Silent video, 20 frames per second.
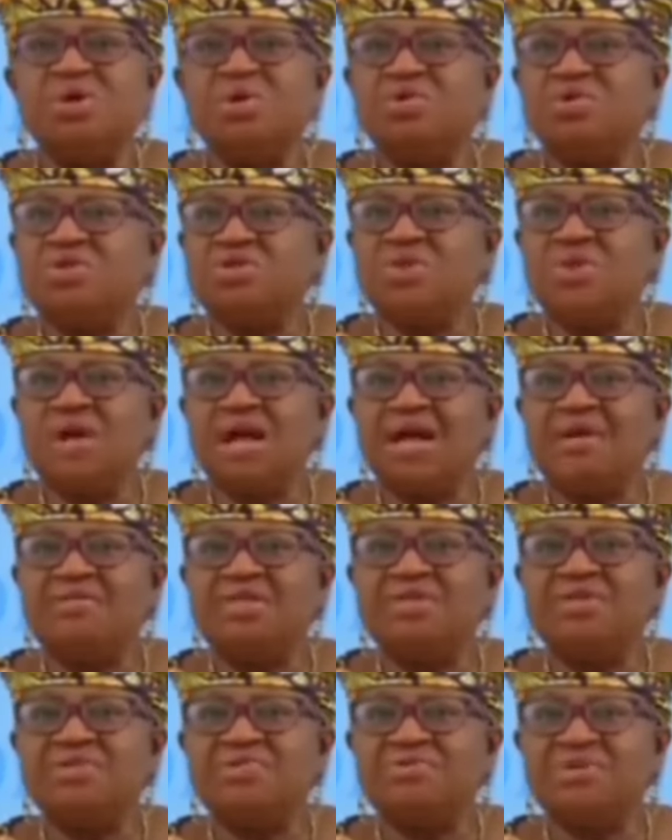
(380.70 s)
We also
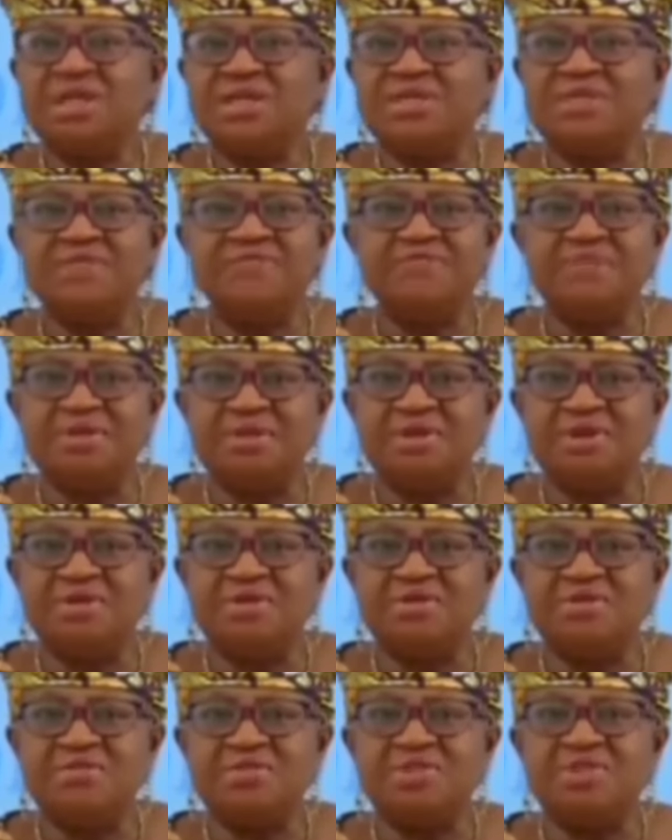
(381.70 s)
have the creative
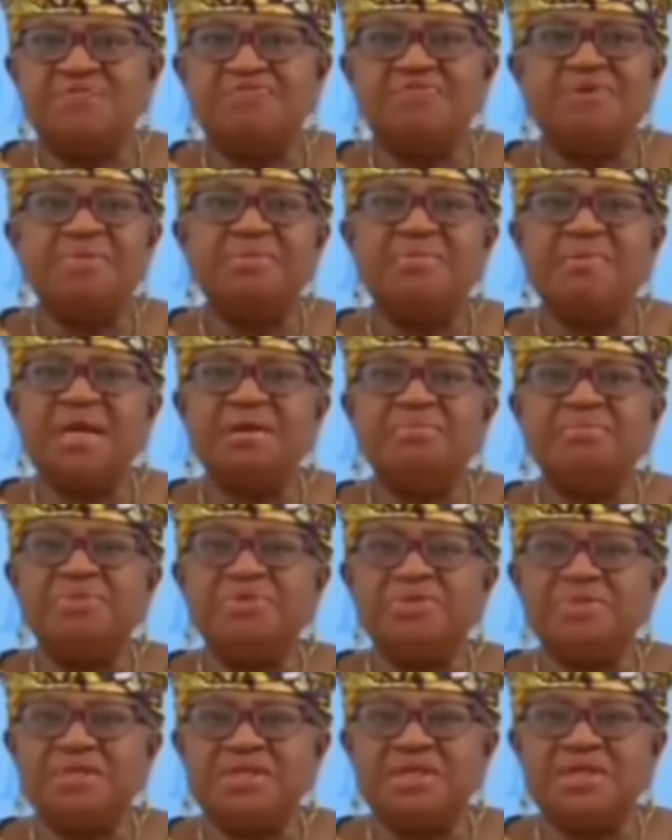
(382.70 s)
industries, film
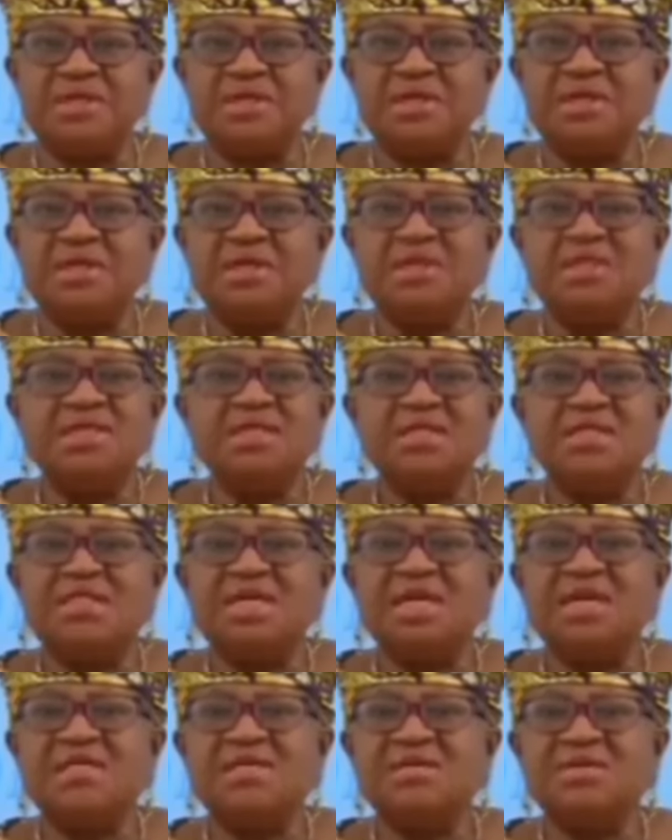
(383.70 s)
and music,
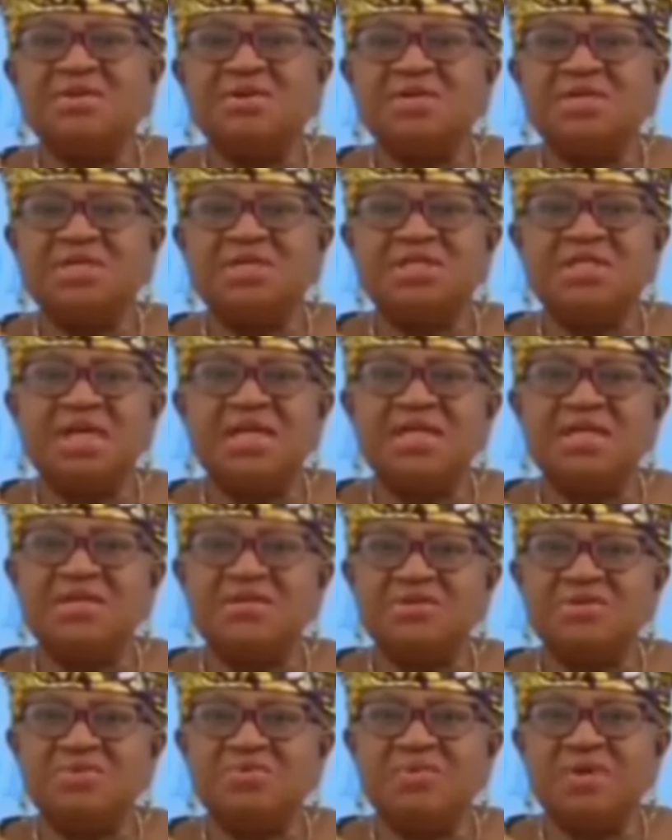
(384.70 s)
centered in Onitsha and
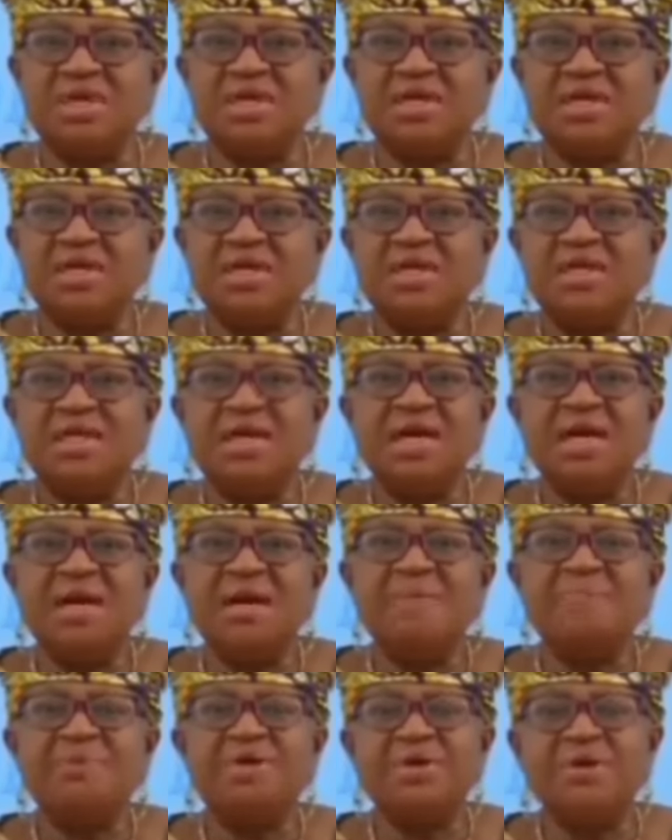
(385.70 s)
elsewhere,
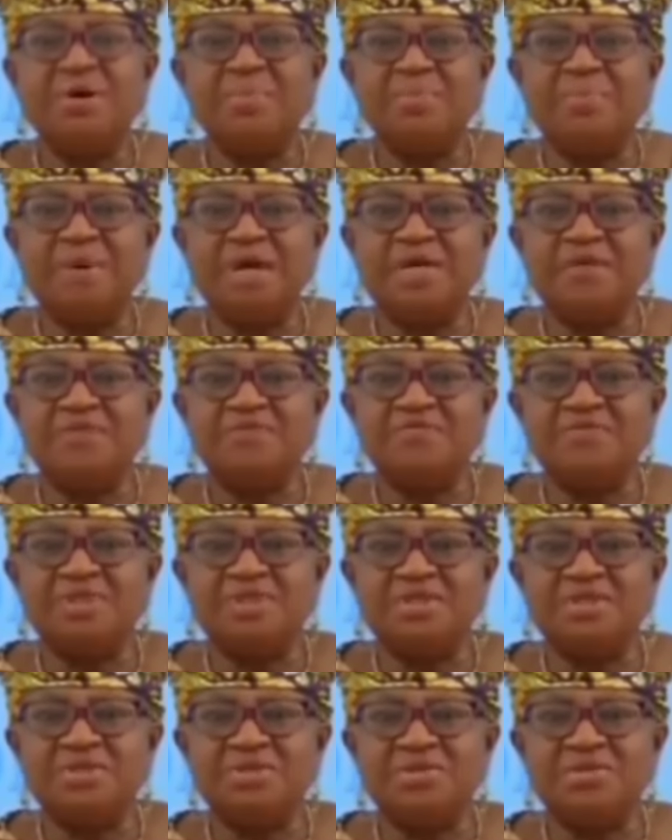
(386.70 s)
that can become part
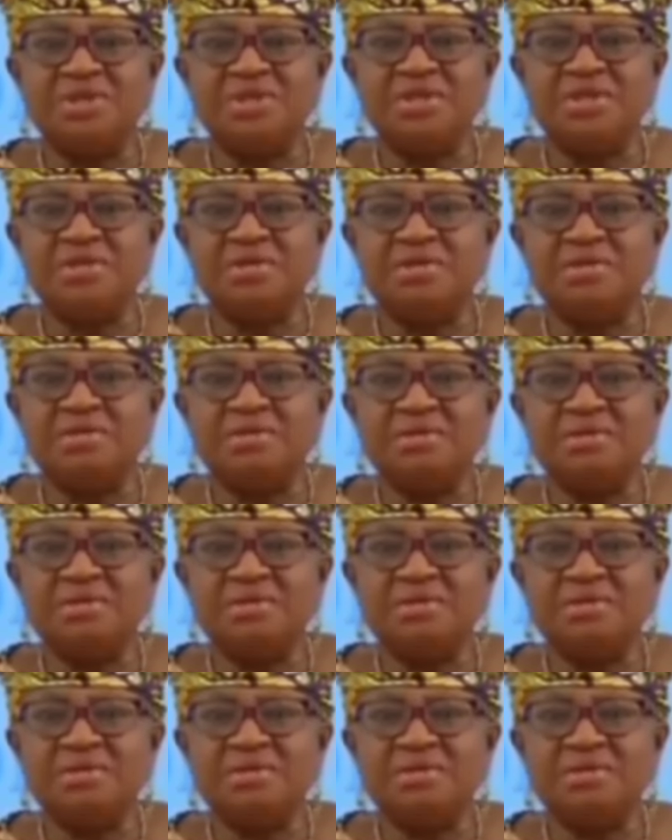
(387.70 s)
of this trade.